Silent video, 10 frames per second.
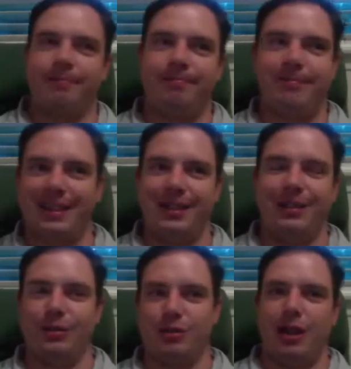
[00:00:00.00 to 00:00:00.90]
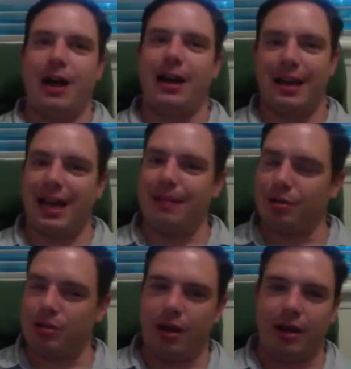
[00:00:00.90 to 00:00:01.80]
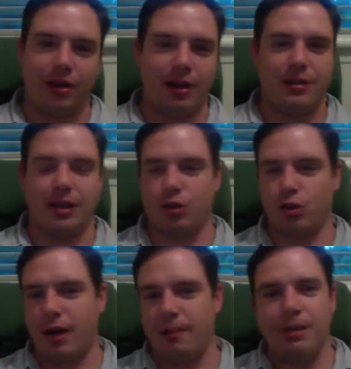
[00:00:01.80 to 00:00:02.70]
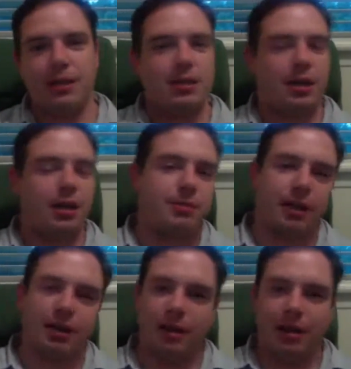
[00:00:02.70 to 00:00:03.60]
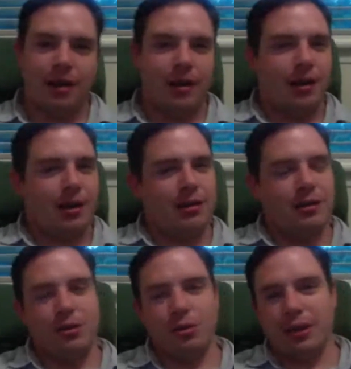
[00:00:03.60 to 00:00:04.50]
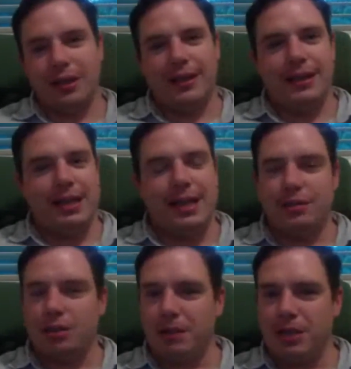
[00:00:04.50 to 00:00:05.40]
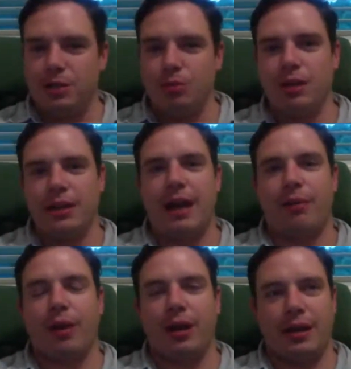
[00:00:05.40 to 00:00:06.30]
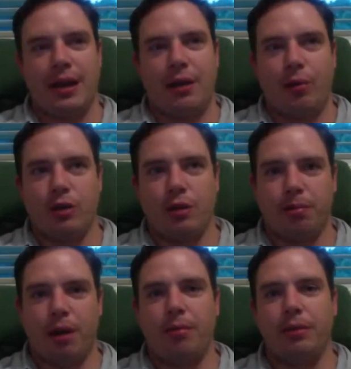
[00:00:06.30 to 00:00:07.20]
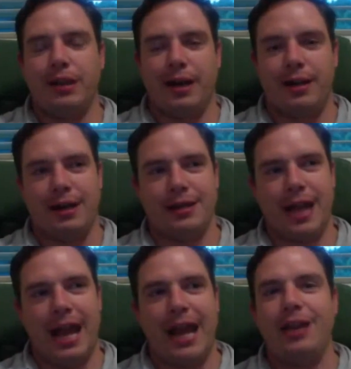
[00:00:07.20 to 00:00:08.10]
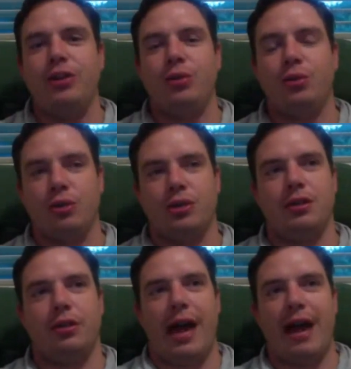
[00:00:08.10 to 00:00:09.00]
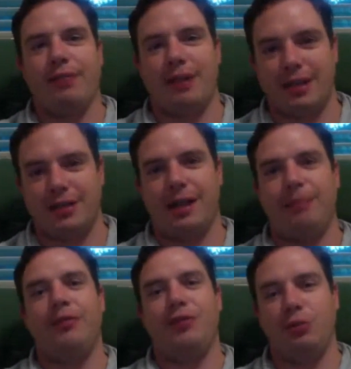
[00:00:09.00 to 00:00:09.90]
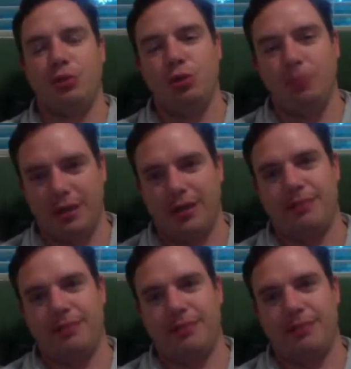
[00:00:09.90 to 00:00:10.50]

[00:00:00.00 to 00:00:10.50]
there's a lot of game and there's a lot of things like tribe mix-ups. Like, do you really need to be doing that right now when you're probably not next and you could still have it next time if you do become next?